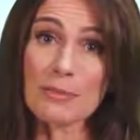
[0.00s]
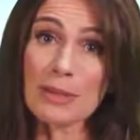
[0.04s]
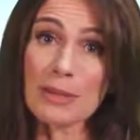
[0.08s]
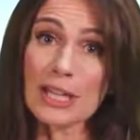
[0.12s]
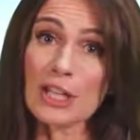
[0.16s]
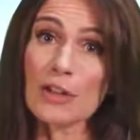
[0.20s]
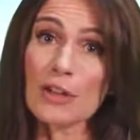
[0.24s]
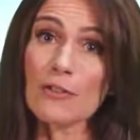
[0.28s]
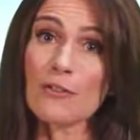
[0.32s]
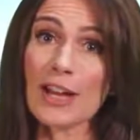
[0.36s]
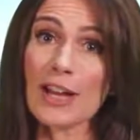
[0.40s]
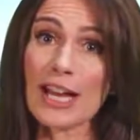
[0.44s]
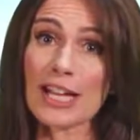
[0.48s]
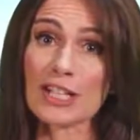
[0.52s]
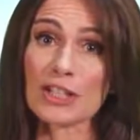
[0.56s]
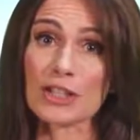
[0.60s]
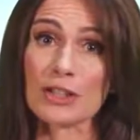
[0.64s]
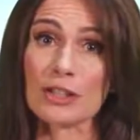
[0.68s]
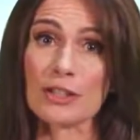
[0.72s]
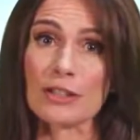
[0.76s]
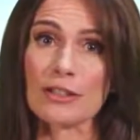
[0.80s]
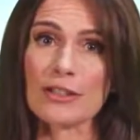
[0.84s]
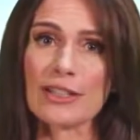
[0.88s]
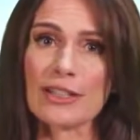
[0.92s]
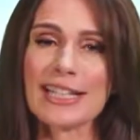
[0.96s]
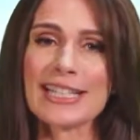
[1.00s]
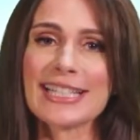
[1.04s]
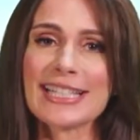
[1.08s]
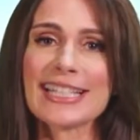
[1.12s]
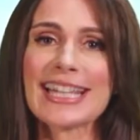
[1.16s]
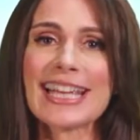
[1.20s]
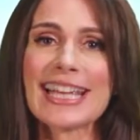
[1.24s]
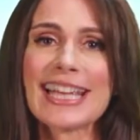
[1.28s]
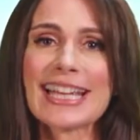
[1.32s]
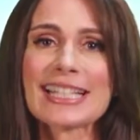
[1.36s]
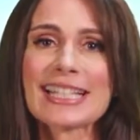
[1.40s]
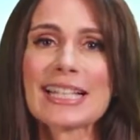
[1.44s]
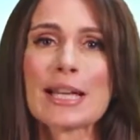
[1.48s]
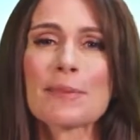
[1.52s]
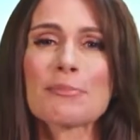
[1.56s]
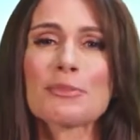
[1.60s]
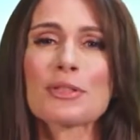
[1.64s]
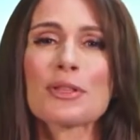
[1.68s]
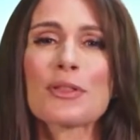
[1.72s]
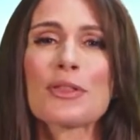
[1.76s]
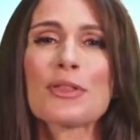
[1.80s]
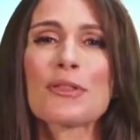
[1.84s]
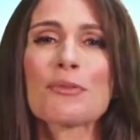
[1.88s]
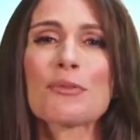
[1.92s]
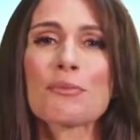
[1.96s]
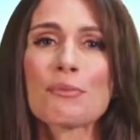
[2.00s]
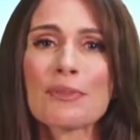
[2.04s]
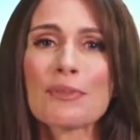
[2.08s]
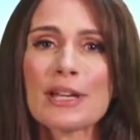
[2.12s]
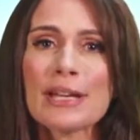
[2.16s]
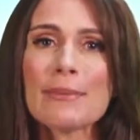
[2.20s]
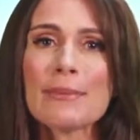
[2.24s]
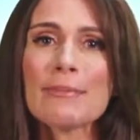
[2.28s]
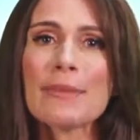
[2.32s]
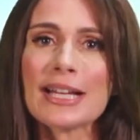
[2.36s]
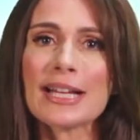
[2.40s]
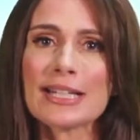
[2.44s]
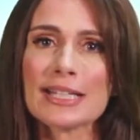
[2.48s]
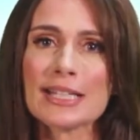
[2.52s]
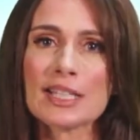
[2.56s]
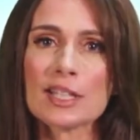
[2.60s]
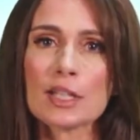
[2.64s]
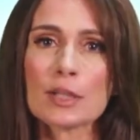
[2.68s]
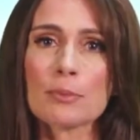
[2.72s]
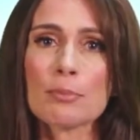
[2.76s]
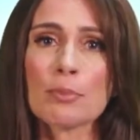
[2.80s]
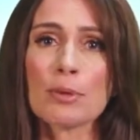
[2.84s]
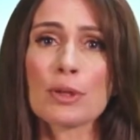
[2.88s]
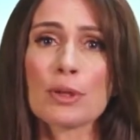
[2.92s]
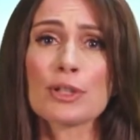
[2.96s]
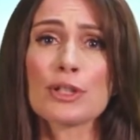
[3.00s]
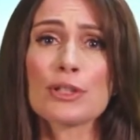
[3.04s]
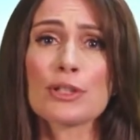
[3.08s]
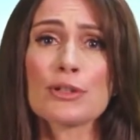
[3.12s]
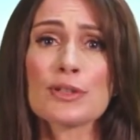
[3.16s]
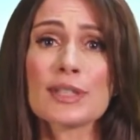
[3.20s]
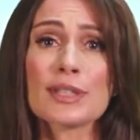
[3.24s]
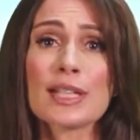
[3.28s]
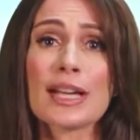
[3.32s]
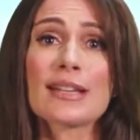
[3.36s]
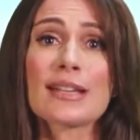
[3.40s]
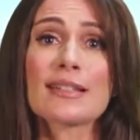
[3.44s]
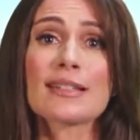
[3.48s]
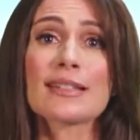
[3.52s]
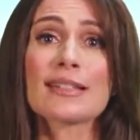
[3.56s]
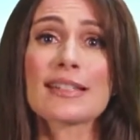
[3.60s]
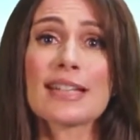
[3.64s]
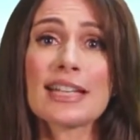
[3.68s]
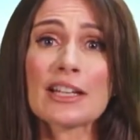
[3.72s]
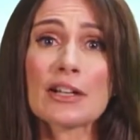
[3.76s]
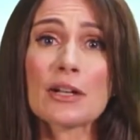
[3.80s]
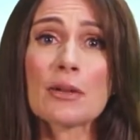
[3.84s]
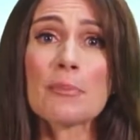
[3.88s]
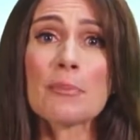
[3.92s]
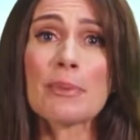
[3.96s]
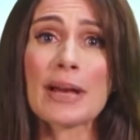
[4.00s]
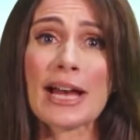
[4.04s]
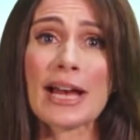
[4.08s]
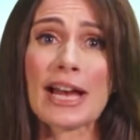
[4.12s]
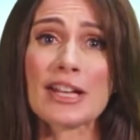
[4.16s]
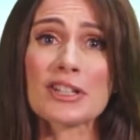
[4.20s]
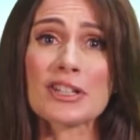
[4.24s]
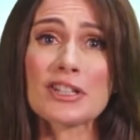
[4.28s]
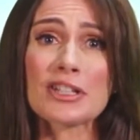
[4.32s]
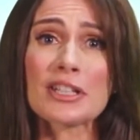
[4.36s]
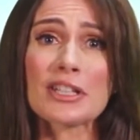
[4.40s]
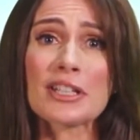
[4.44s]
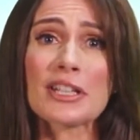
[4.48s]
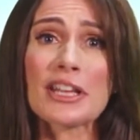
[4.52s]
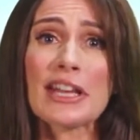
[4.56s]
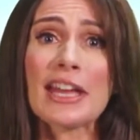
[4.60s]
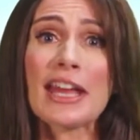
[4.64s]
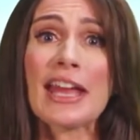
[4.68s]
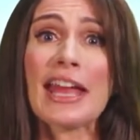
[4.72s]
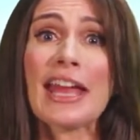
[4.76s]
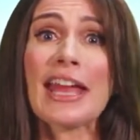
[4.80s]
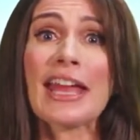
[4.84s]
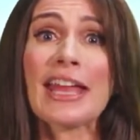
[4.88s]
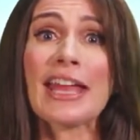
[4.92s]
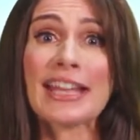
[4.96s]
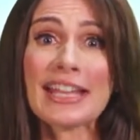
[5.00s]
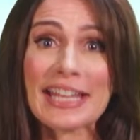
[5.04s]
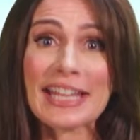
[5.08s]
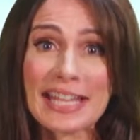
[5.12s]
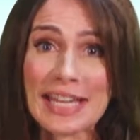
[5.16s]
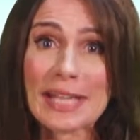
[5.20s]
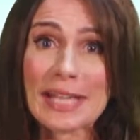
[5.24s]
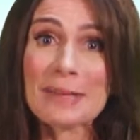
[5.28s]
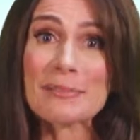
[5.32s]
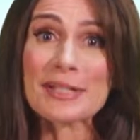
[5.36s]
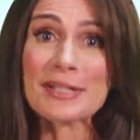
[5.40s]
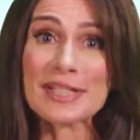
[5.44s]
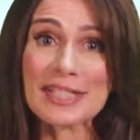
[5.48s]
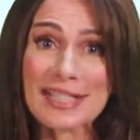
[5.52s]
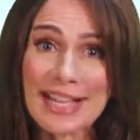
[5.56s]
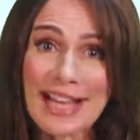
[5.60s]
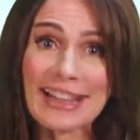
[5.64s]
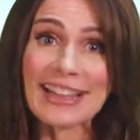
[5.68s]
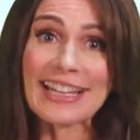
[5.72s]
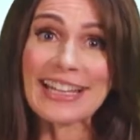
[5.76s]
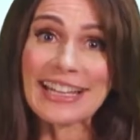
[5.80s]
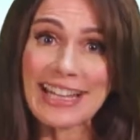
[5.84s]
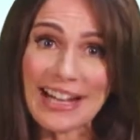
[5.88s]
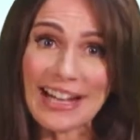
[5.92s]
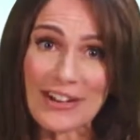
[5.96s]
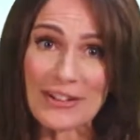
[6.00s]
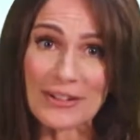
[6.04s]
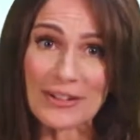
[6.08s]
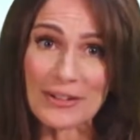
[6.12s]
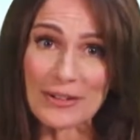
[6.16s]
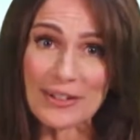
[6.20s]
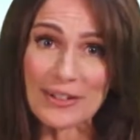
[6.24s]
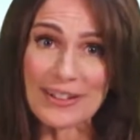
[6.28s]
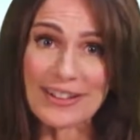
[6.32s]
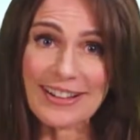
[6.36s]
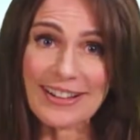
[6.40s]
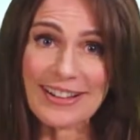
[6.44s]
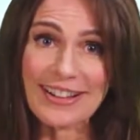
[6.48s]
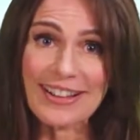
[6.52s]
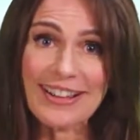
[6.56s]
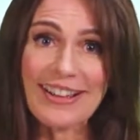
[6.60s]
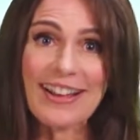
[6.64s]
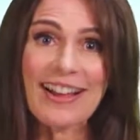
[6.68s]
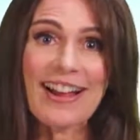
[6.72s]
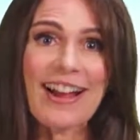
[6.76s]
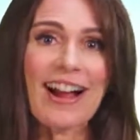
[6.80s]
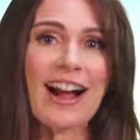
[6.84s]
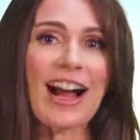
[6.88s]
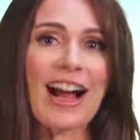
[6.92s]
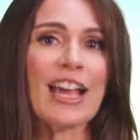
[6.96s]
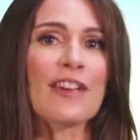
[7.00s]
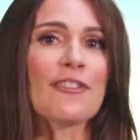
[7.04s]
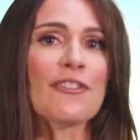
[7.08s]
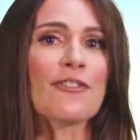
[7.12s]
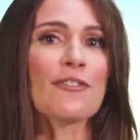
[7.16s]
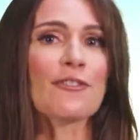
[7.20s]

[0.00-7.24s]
to manufacture, it takes up to 3 months to produce a single batch and keeps selling out. I